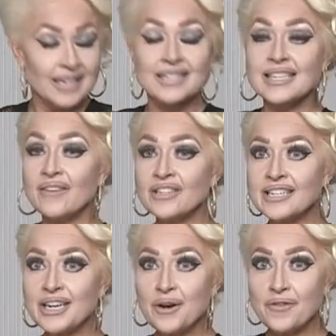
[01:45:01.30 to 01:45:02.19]

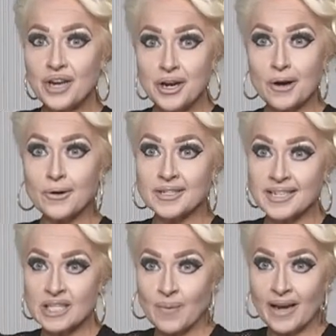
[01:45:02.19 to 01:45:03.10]
17 over here.
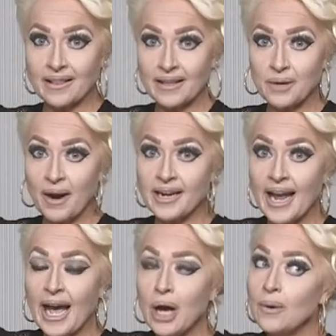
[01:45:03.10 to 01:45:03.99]
Christine's back in the lead right
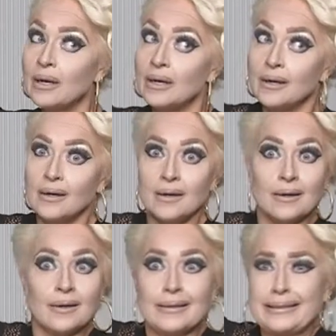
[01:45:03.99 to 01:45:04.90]
now.
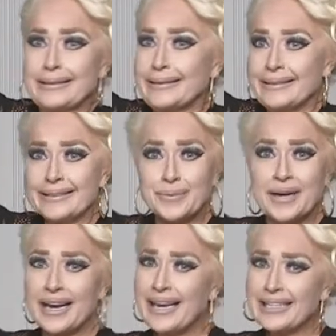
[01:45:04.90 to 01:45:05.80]
We're
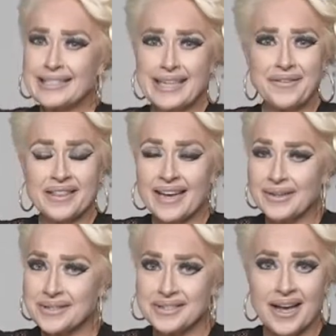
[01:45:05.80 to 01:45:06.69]
not getting to
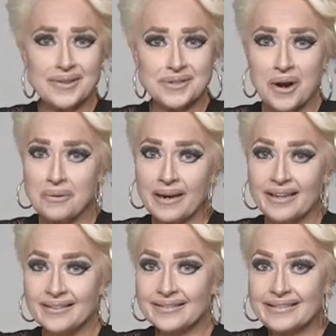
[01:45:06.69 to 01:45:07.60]
$7,000, are we?
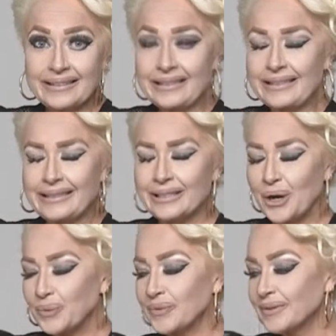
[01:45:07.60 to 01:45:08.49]

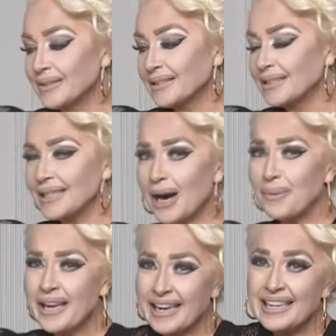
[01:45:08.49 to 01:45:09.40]
No. Are we
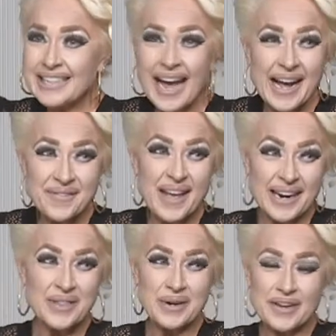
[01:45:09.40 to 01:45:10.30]
getting to half that
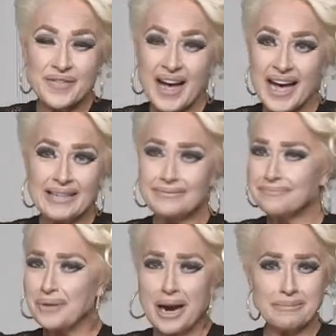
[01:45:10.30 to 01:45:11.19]
at 35?
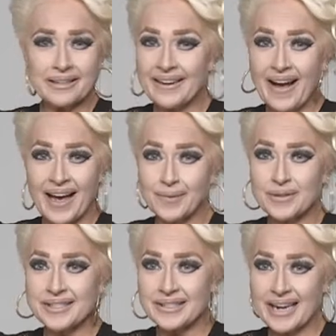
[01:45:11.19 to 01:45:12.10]
Probably not. We're
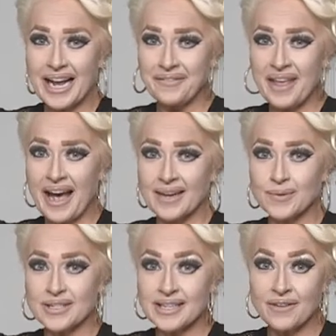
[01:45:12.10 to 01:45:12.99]
still at half that. We're
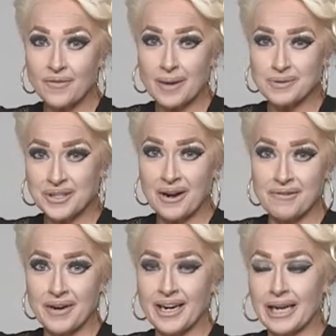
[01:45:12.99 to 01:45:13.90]
at 75% off
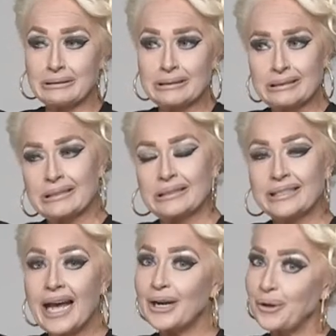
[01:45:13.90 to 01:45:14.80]
right now.
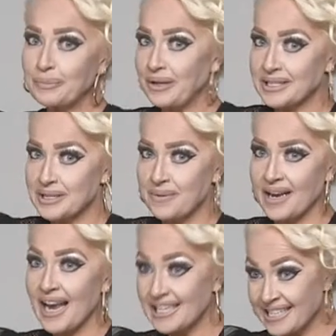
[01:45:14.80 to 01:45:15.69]
Not a good place to be.
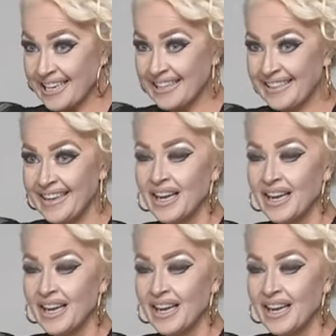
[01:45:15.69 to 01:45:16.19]
18,